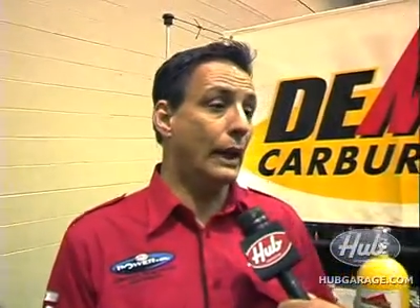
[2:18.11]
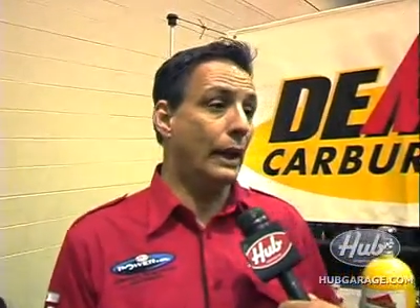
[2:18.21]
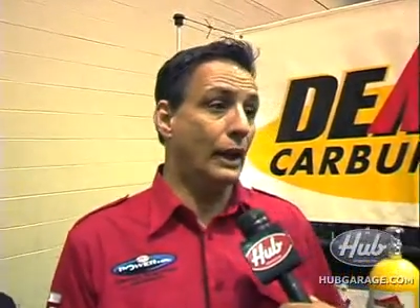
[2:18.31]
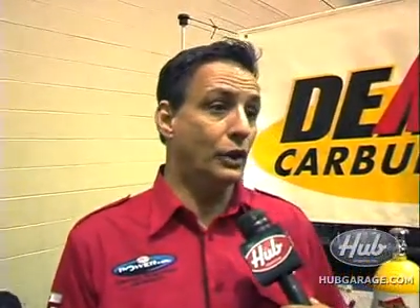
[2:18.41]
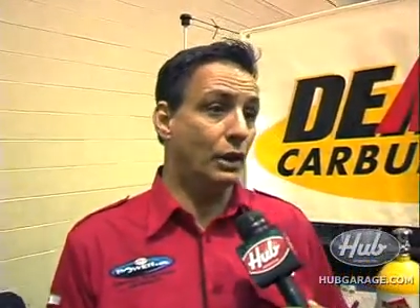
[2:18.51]

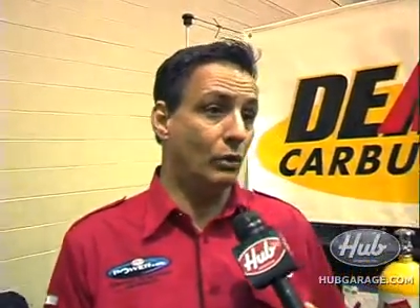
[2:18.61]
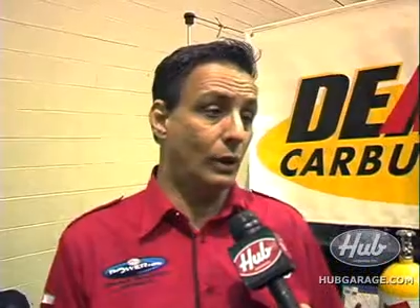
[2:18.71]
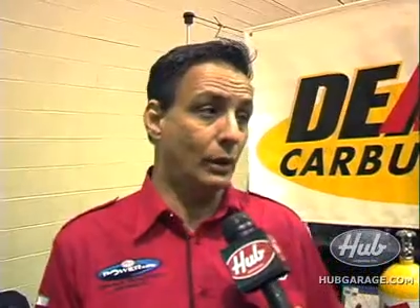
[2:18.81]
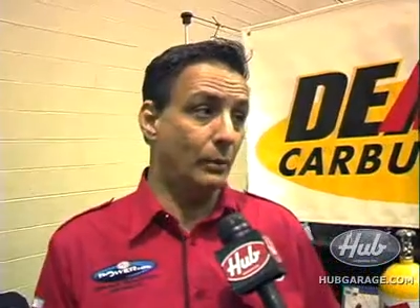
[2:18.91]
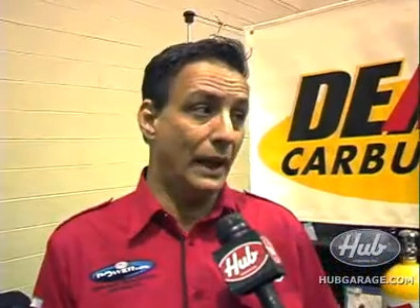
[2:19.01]
and you can
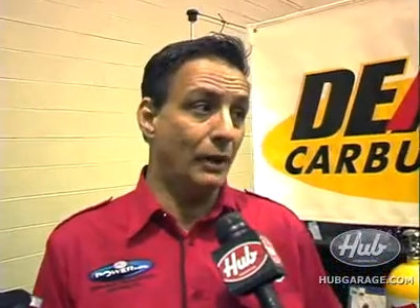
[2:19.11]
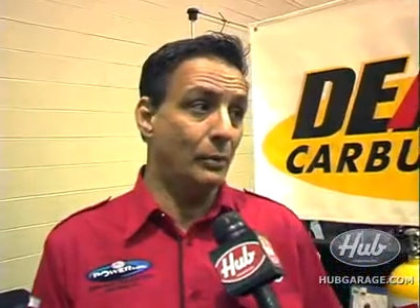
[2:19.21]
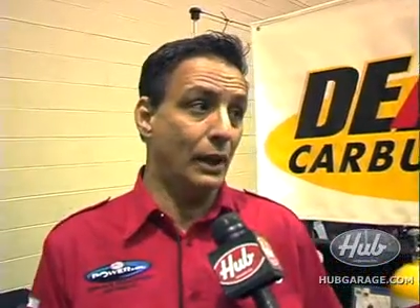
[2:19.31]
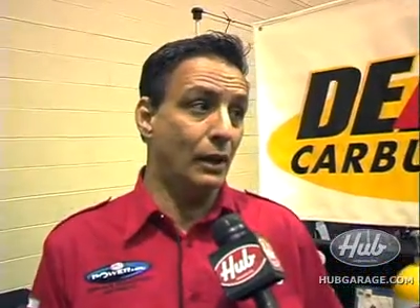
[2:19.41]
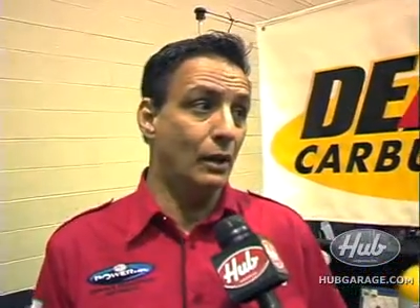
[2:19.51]
run the
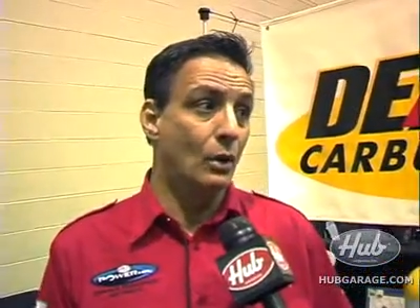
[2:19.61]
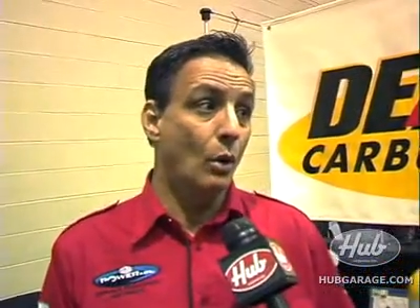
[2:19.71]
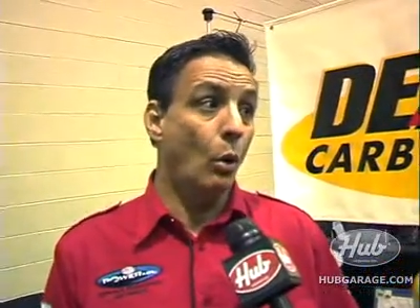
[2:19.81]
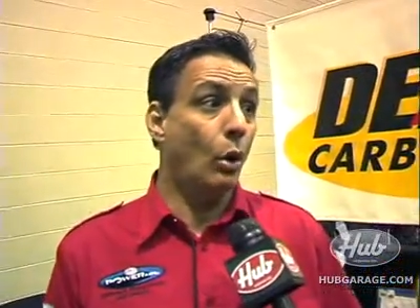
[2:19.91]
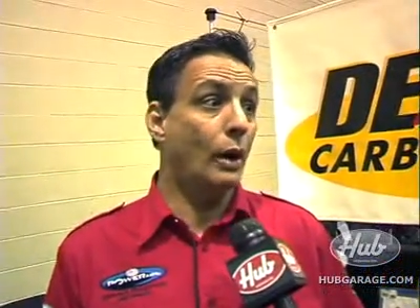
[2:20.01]
Badman,
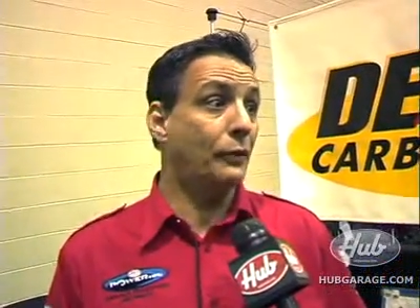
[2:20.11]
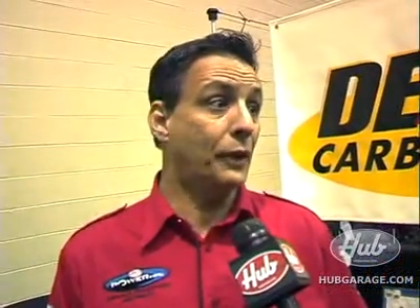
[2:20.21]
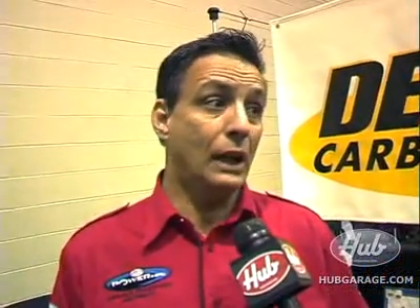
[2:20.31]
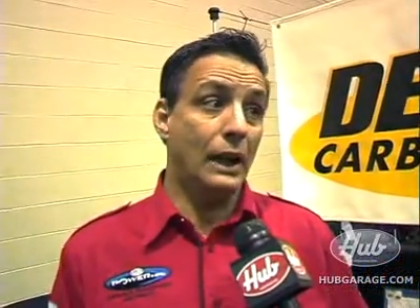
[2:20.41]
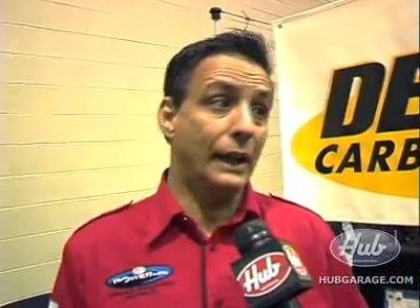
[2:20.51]
or if
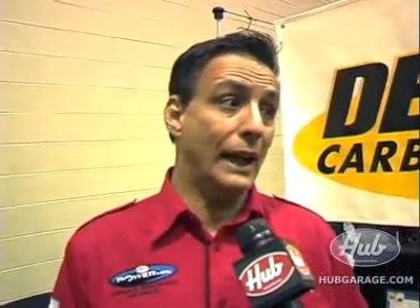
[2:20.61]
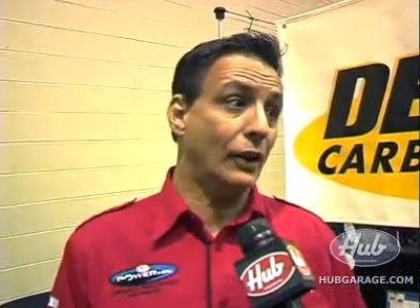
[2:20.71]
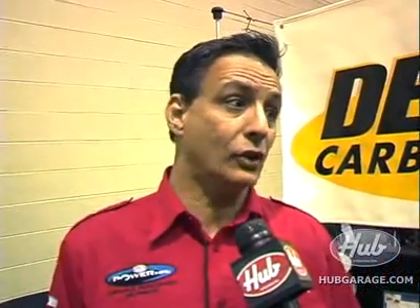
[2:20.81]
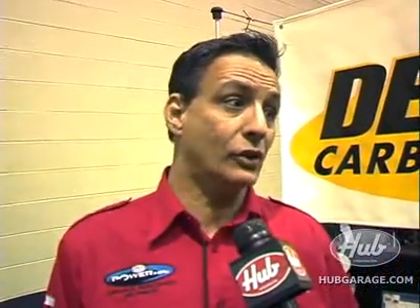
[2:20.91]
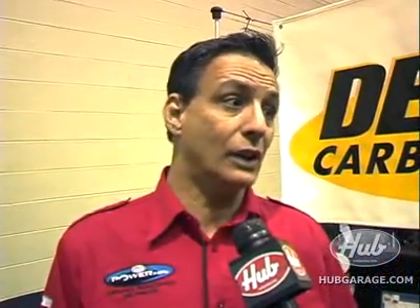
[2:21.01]
you got a
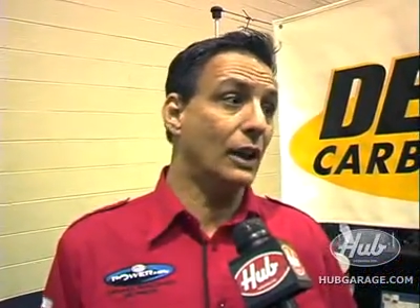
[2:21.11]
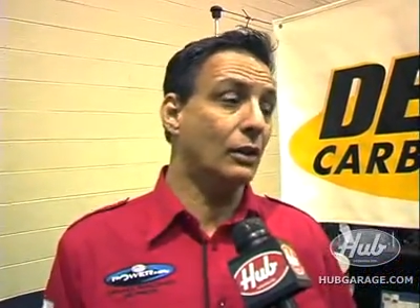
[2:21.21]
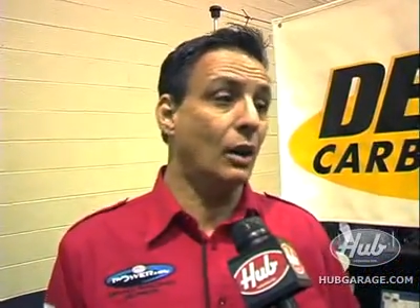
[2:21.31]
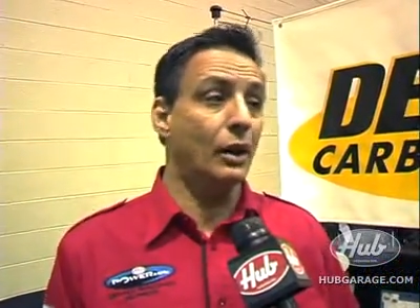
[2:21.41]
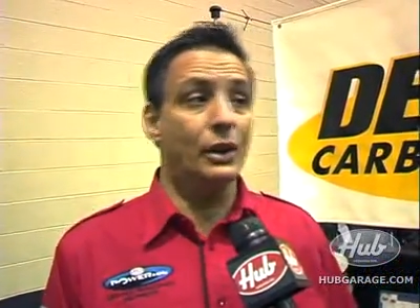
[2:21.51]
gasser style car,